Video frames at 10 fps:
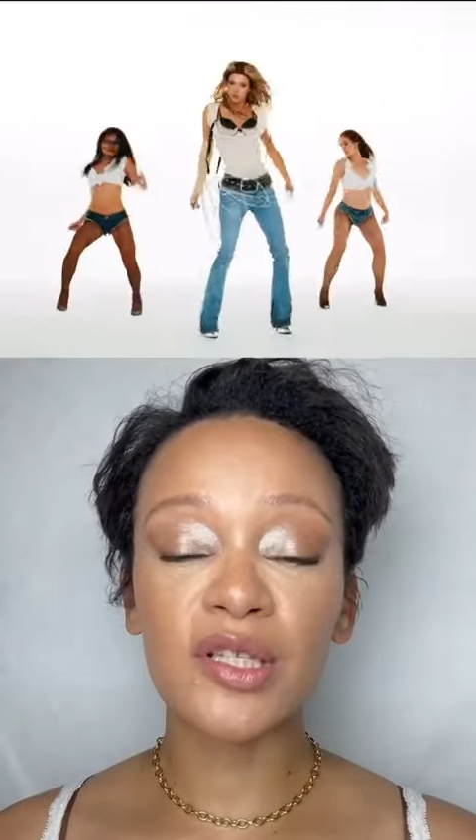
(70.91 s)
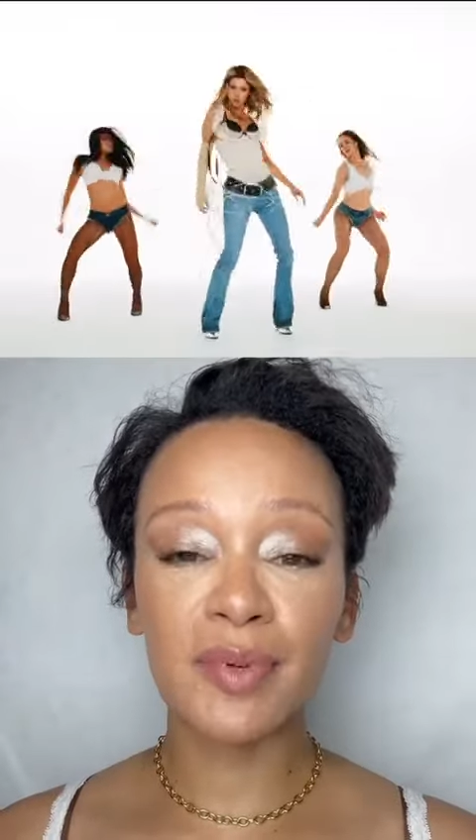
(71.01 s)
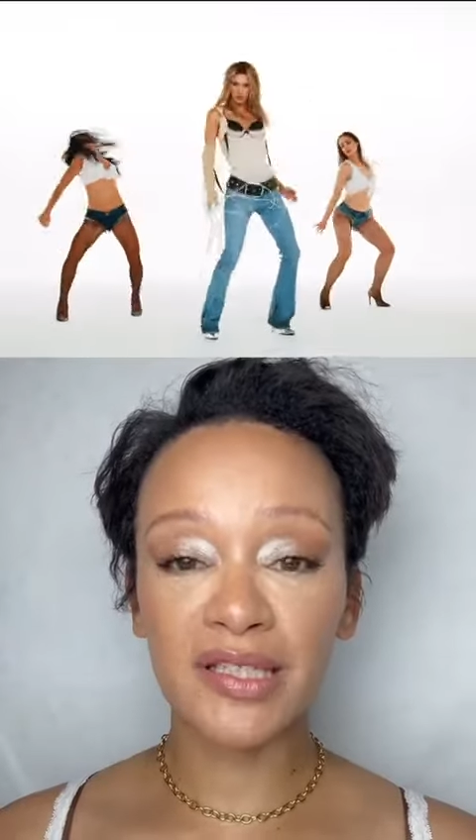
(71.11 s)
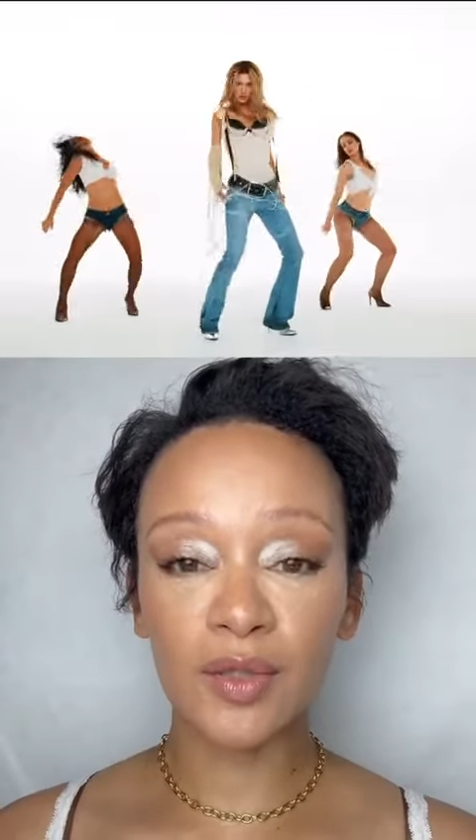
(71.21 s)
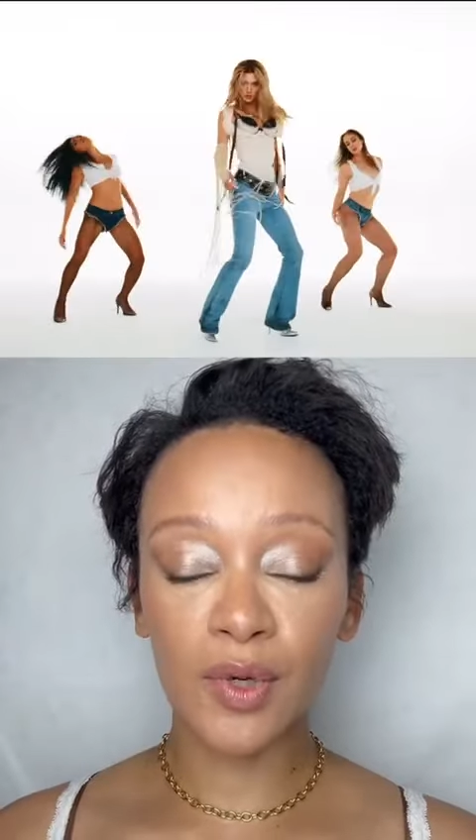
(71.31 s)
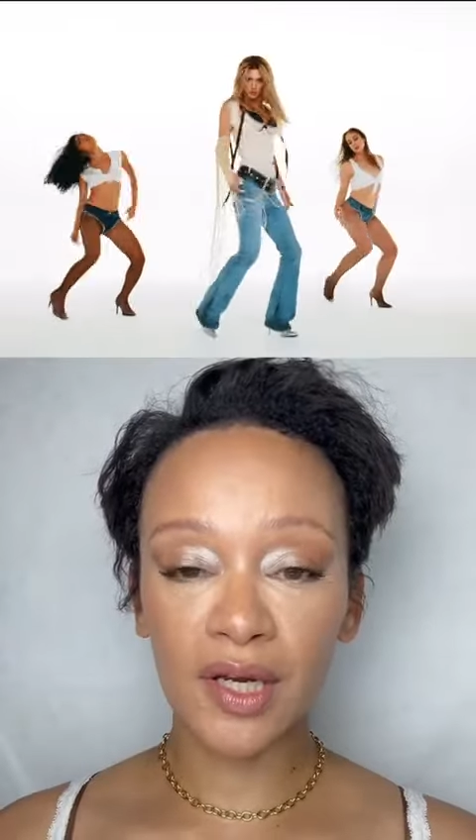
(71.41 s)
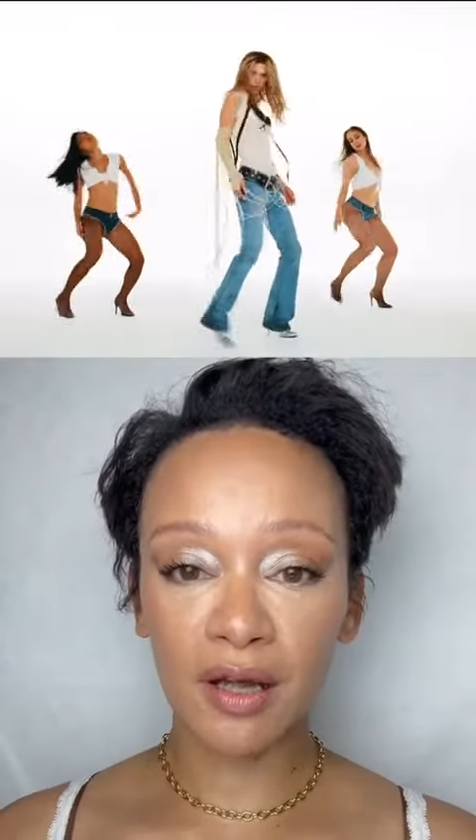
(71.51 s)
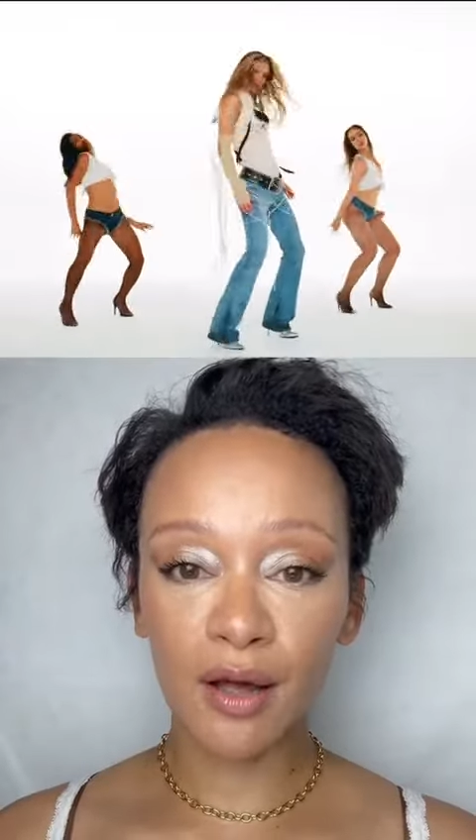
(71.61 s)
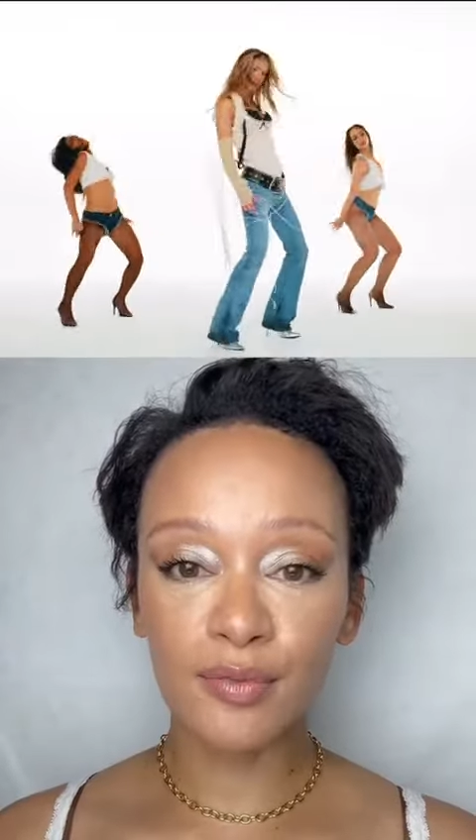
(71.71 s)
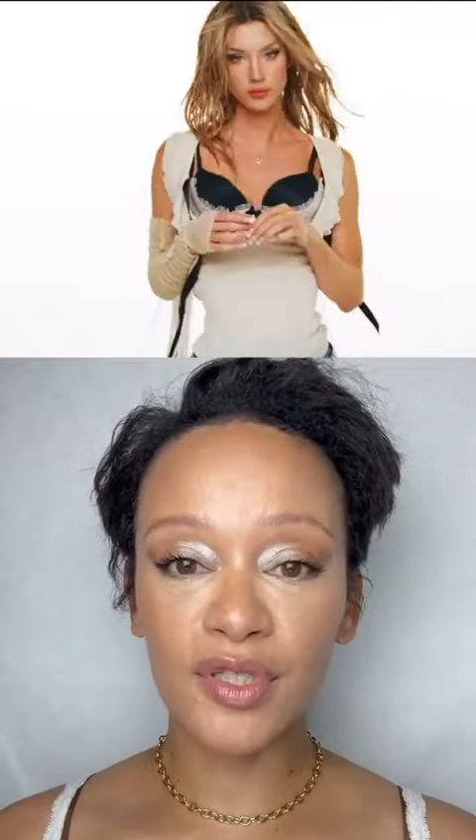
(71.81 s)
especially when it
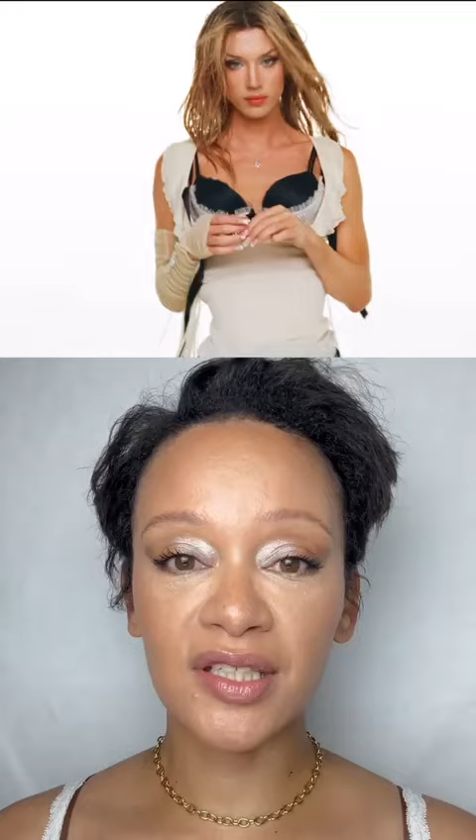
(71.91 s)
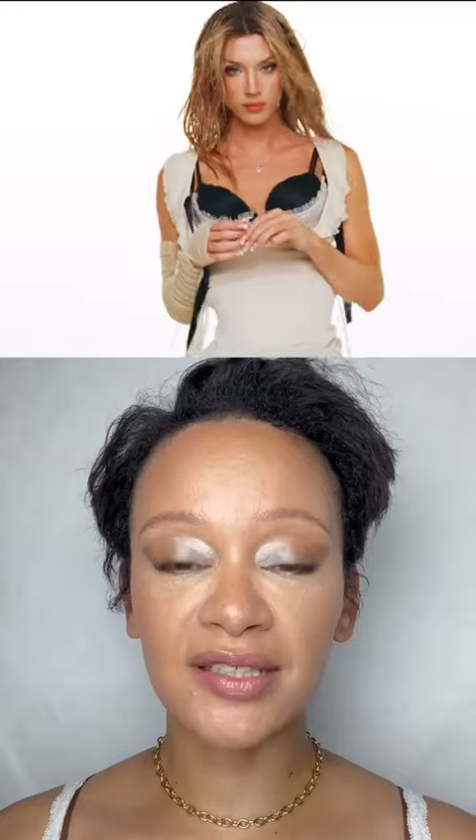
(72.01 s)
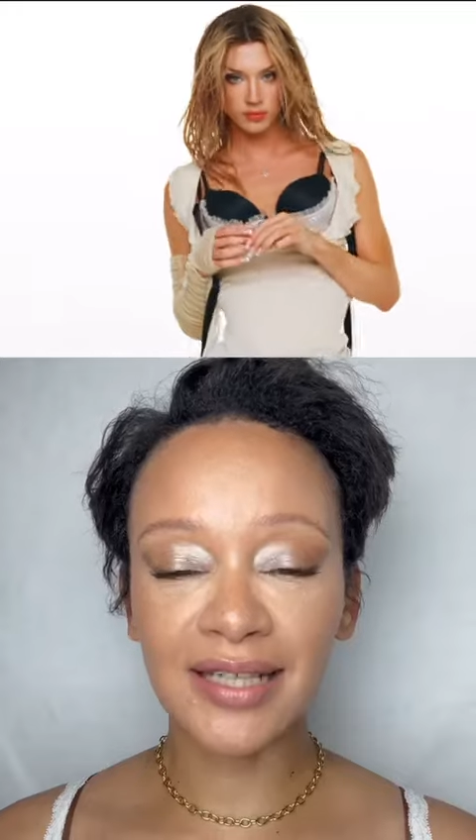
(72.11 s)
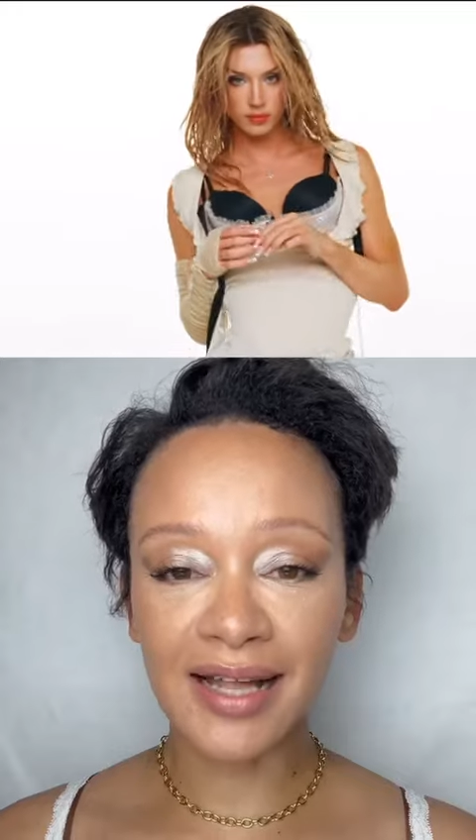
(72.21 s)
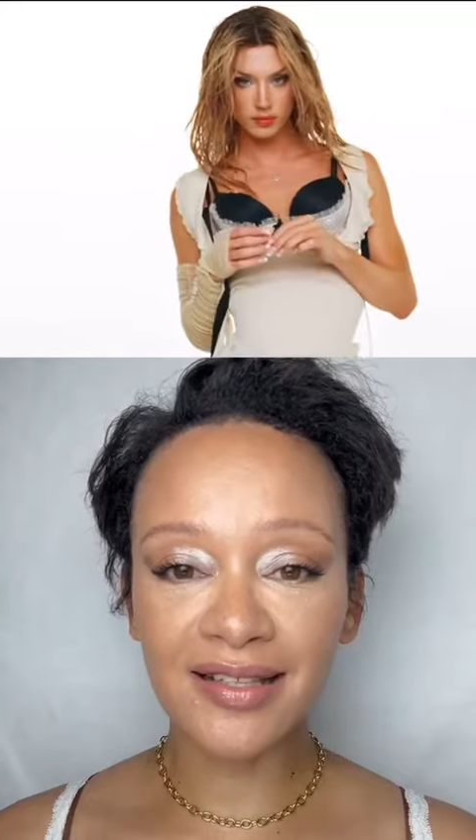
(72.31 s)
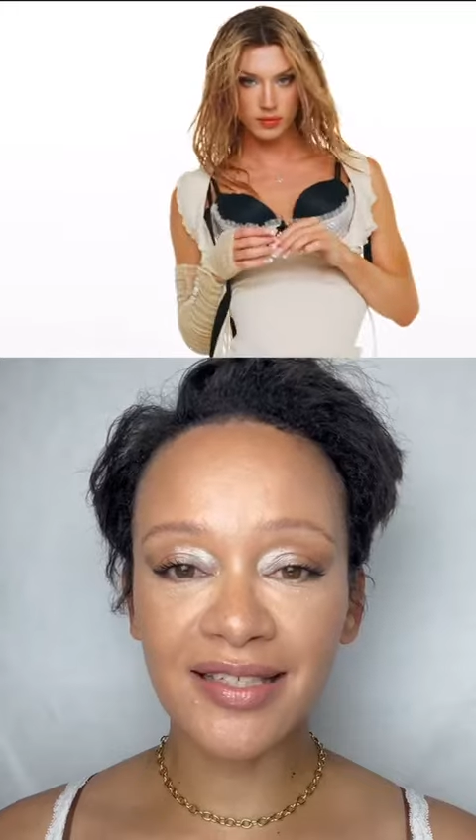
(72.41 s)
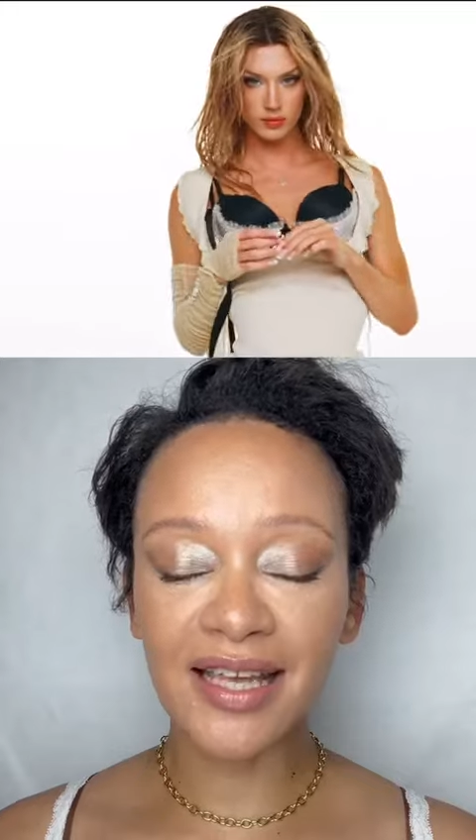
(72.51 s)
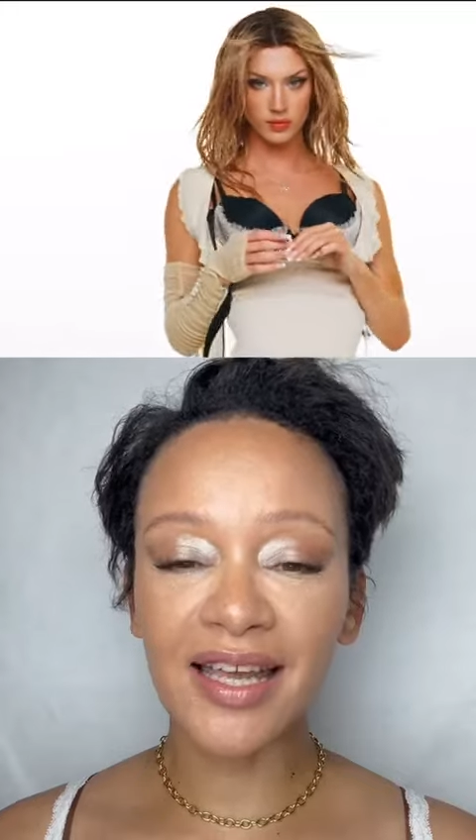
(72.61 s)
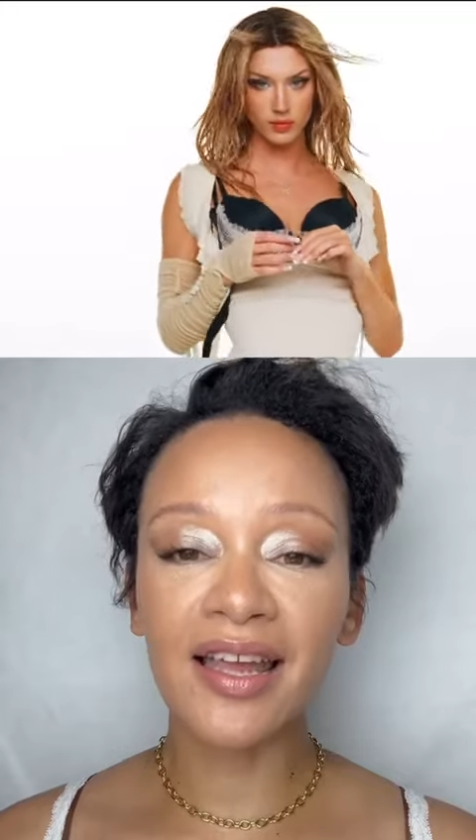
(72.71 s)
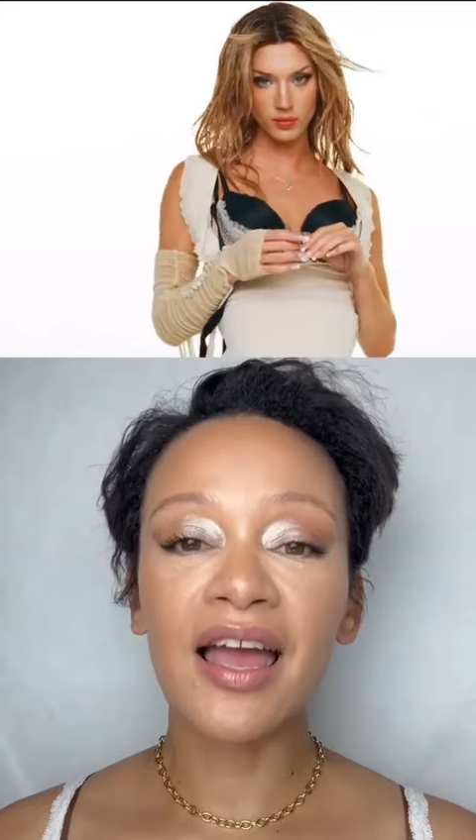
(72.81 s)
comes to the
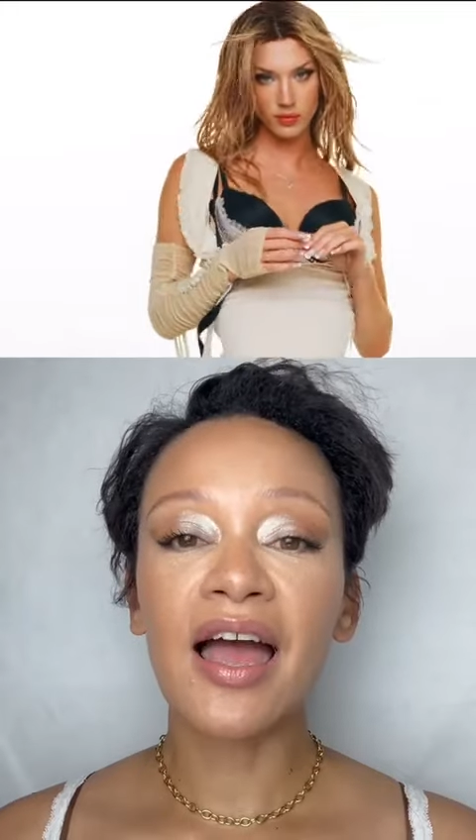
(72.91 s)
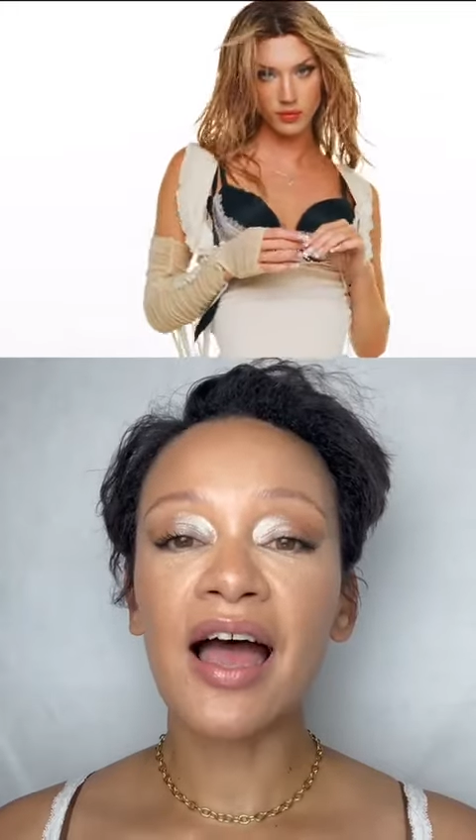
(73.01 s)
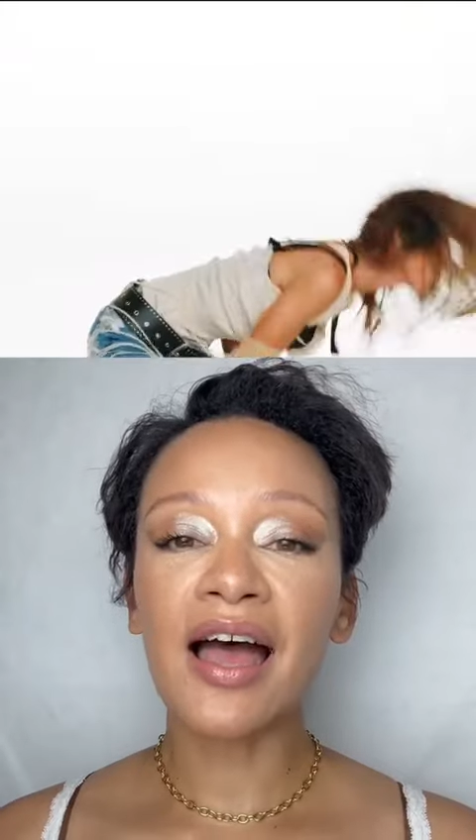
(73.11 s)
dancing,